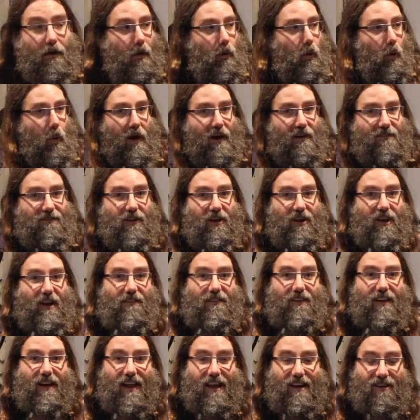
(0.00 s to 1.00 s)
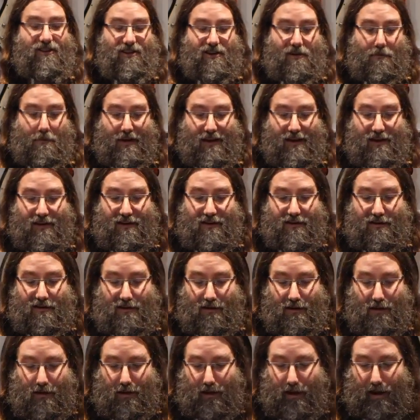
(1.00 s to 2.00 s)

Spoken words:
quite a few different instruments.